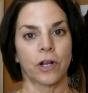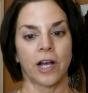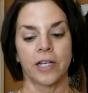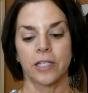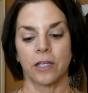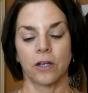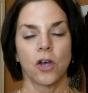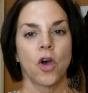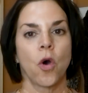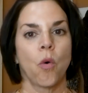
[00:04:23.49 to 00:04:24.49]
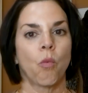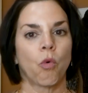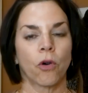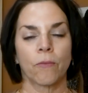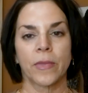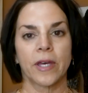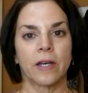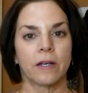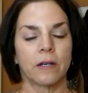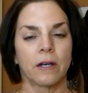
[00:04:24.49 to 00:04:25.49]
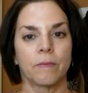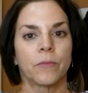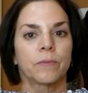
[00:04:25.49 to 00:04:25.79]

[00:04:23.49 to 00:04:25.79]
God to warm the um,